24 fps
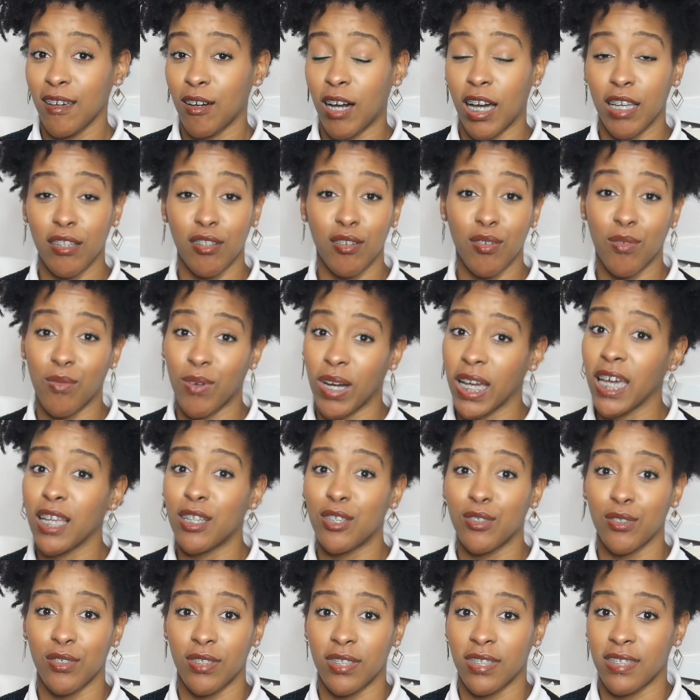I don't know why I
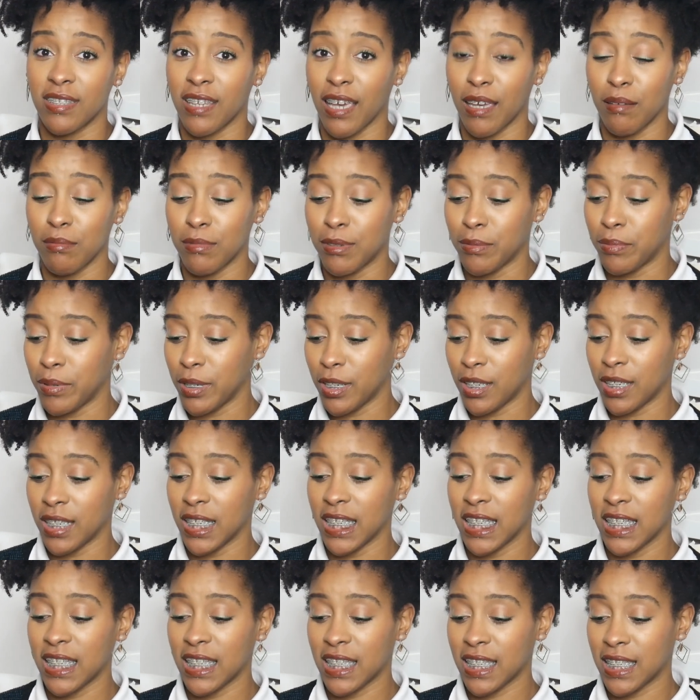choose this game, to be
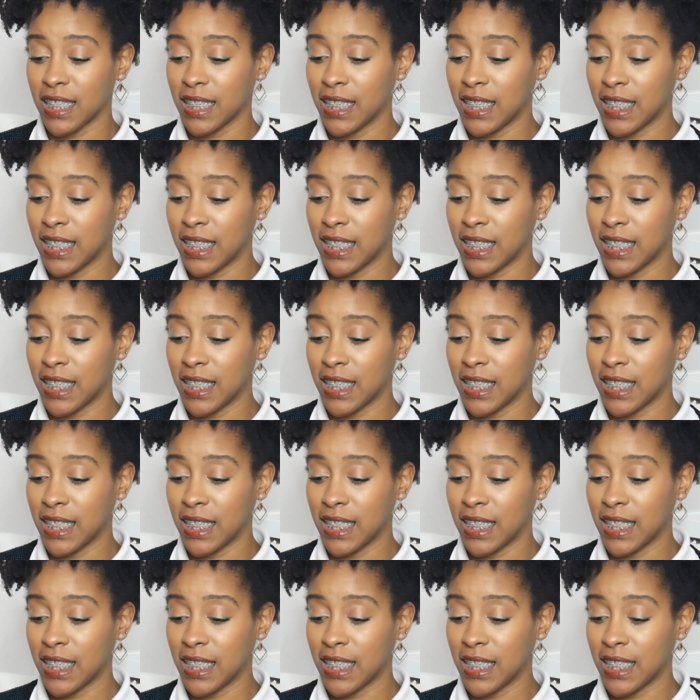honest.